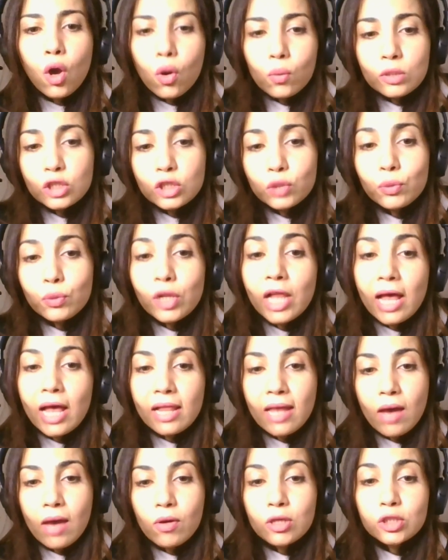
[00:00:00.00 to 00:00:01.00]
which will
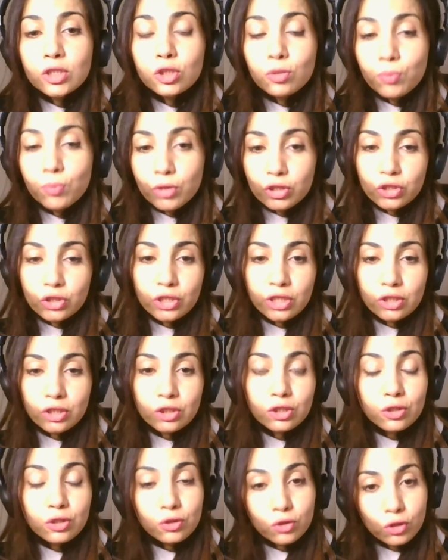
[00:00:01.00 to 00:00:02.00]
allow us to persist
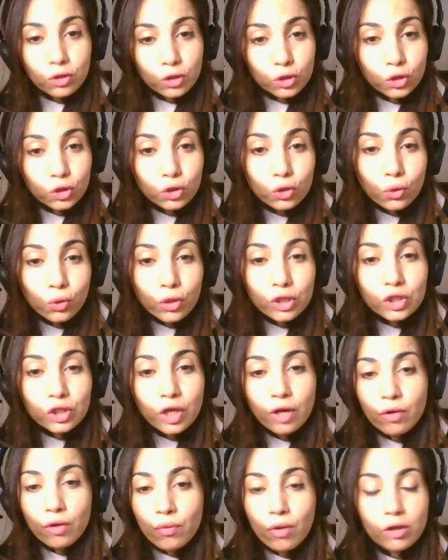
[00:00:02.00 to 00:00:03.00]
users' choice
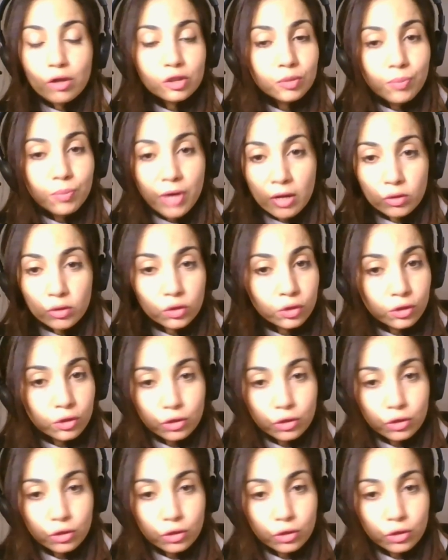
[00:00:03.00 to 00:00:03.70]
across browser